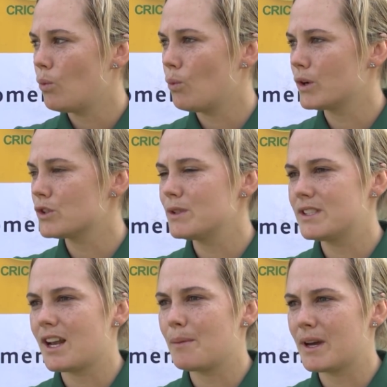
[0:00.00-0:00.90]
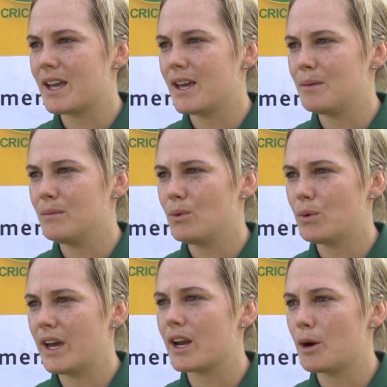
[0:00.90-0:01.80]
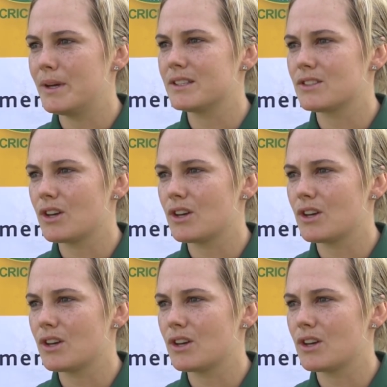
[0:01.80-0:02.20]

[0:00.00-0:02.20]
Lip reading: once we set up a game, we're at our best.